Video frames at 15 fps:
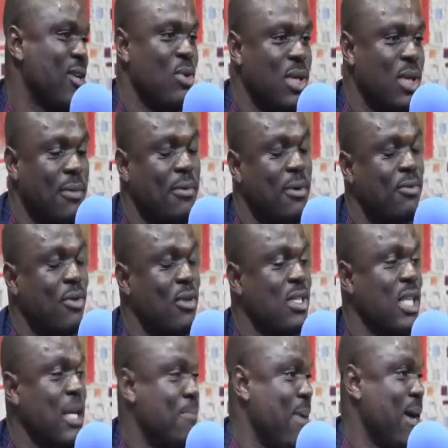to give room for
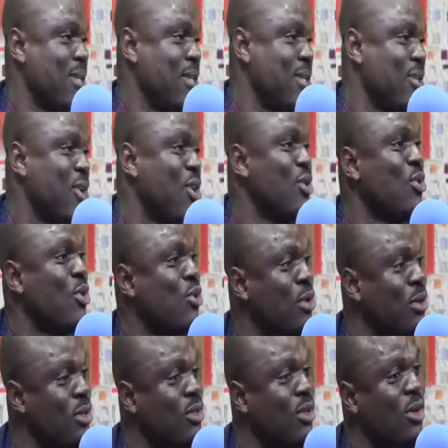state parties,
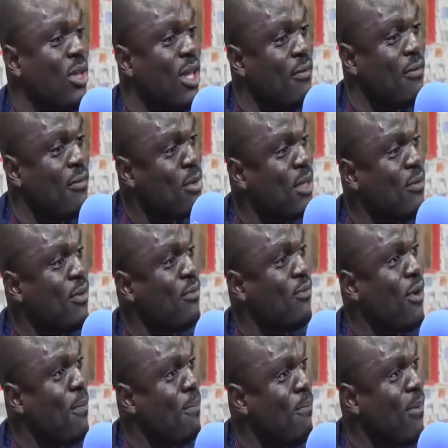to give rooms even
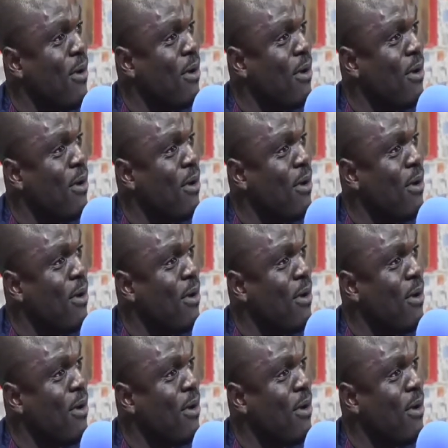for